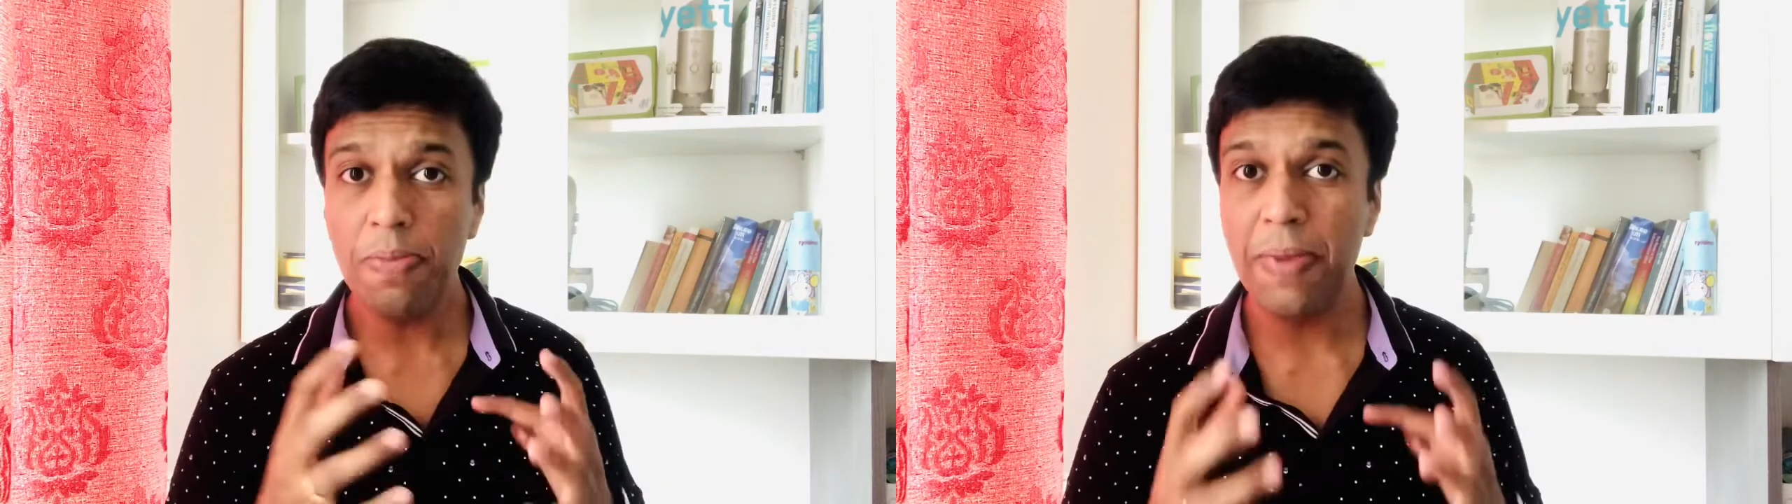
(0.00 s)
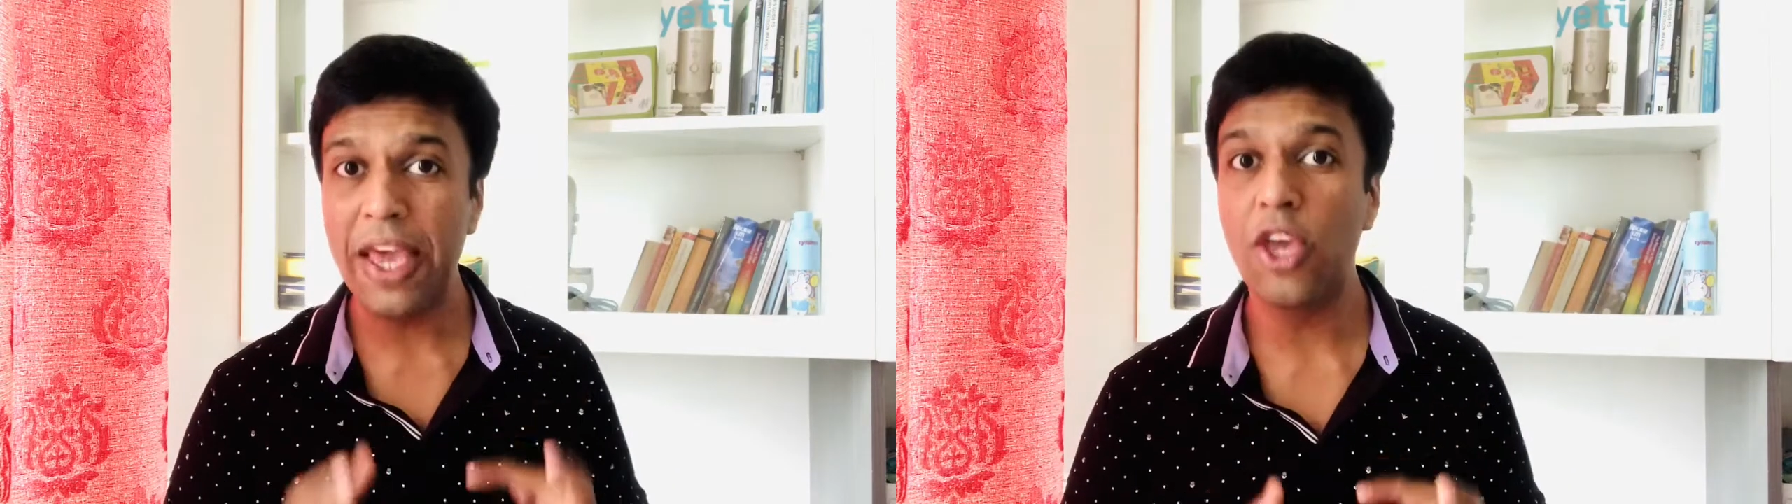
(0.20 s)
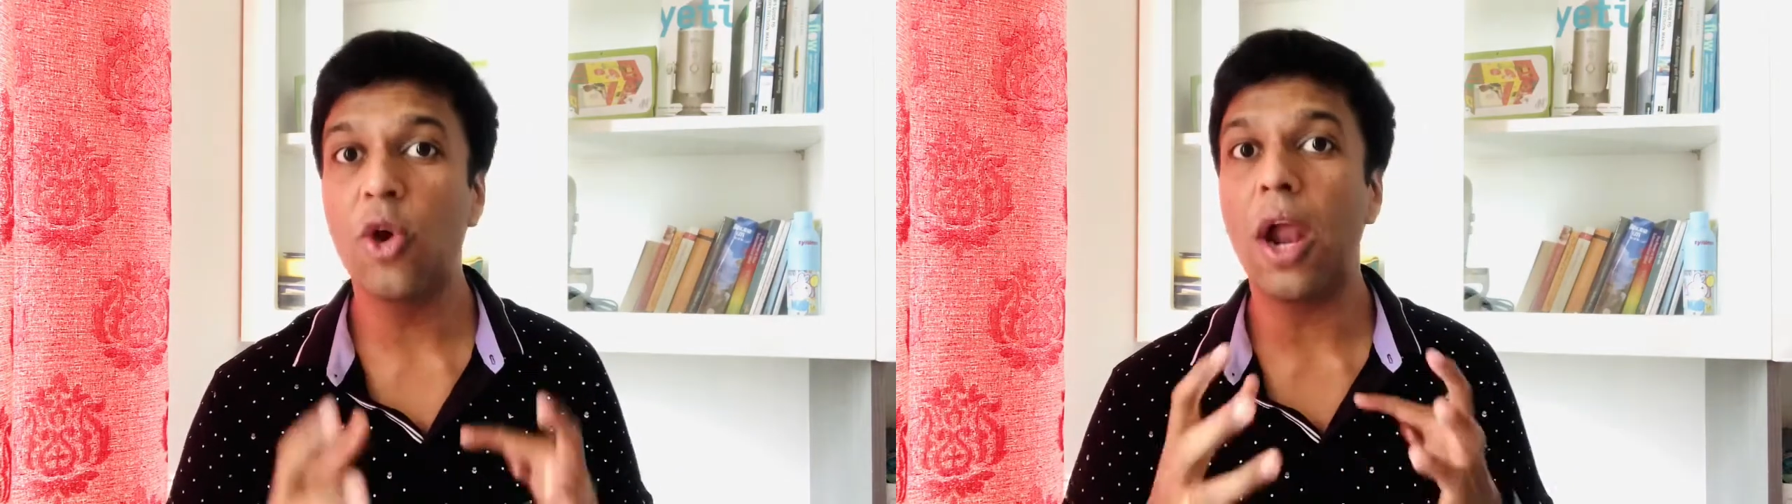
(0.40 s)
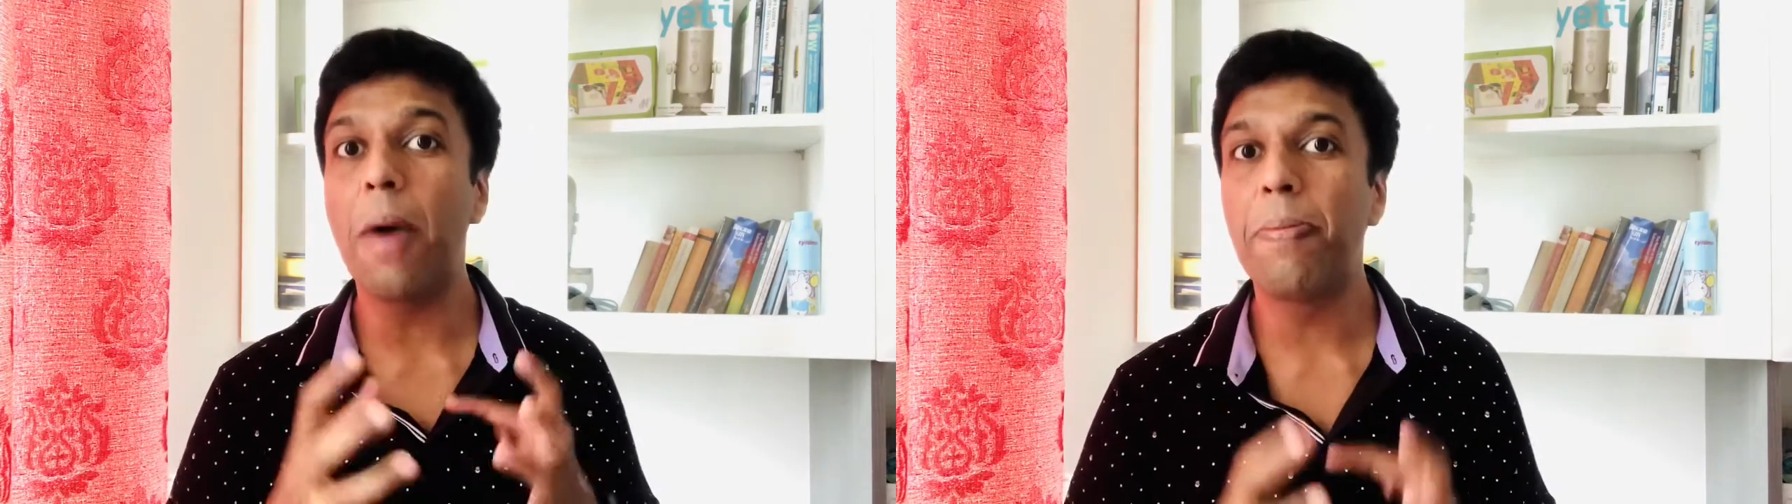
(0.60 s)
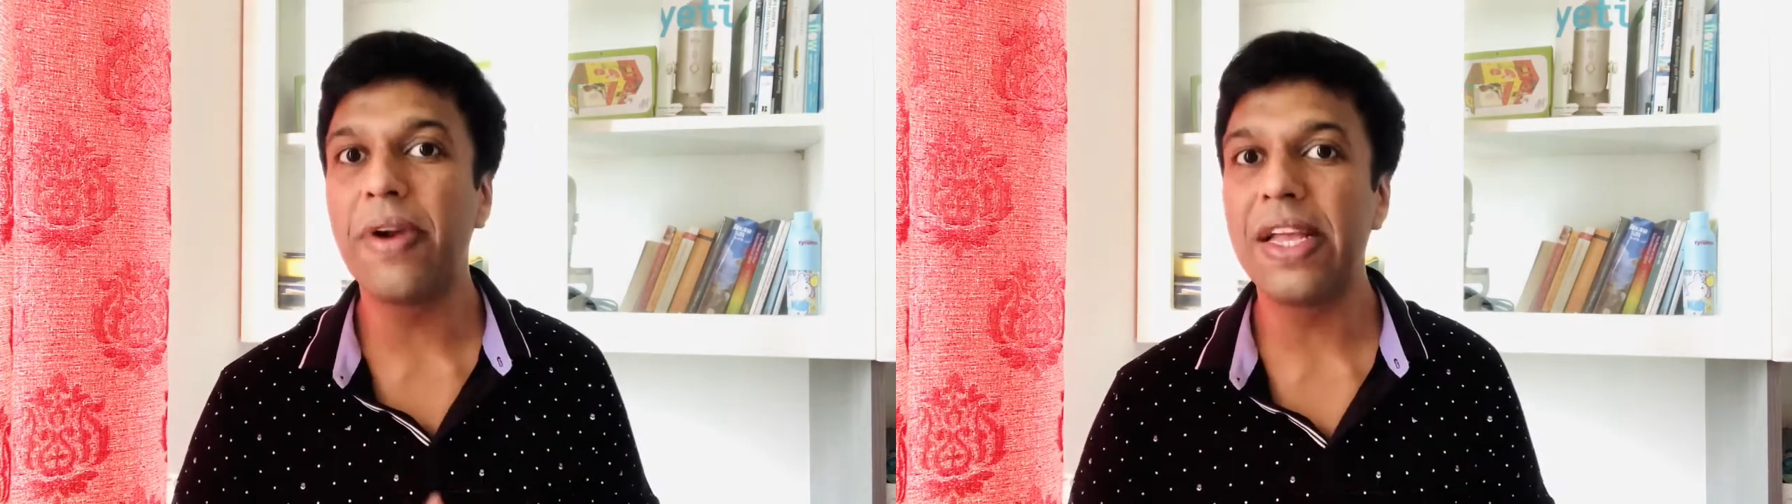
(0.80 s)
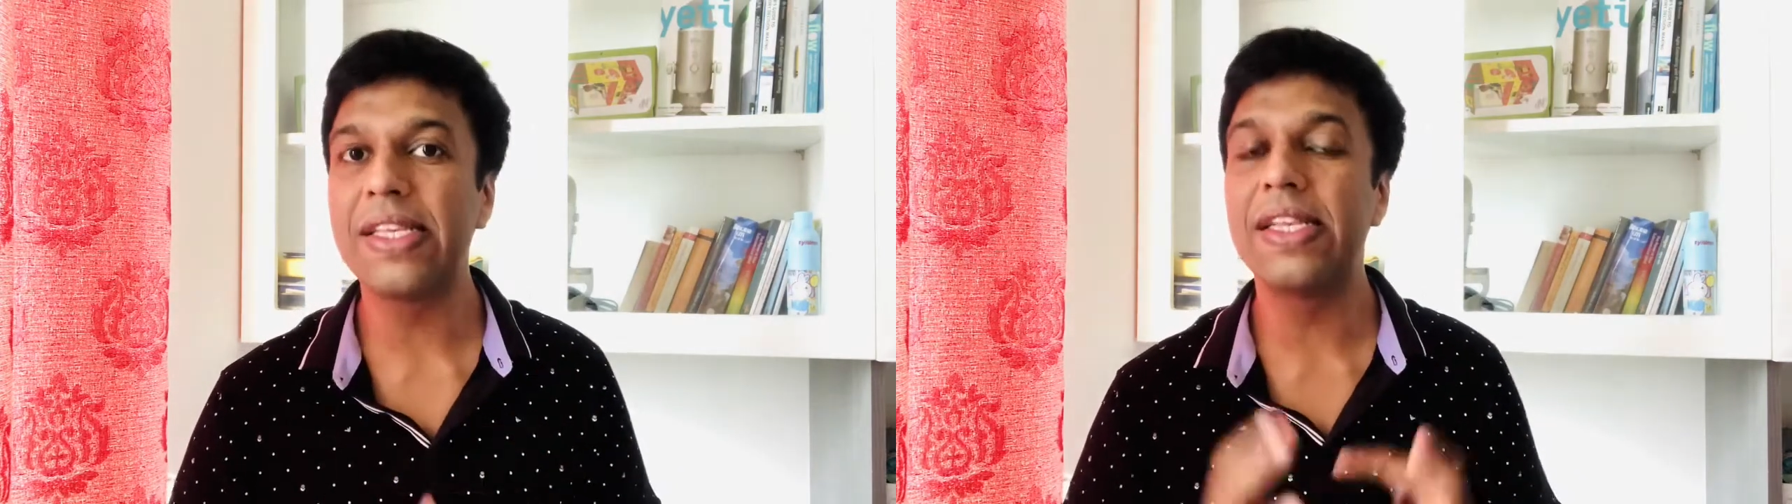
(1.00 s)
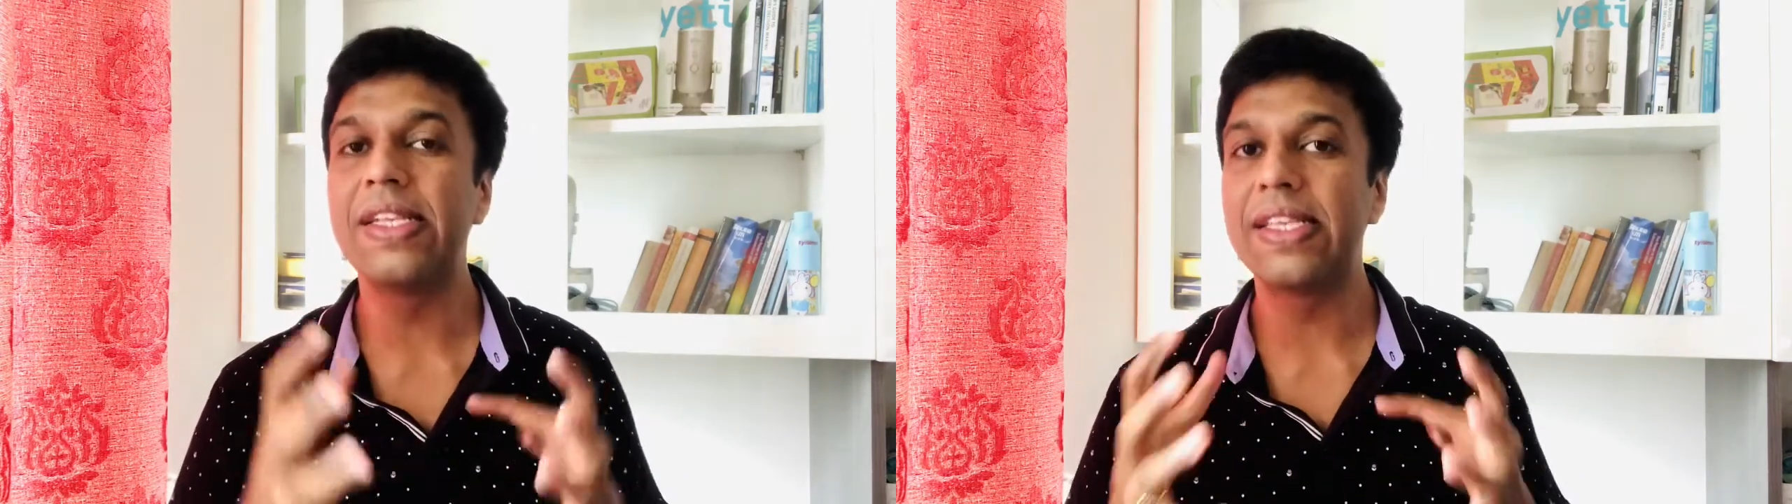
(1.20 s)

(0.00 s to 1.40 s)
make your appraisal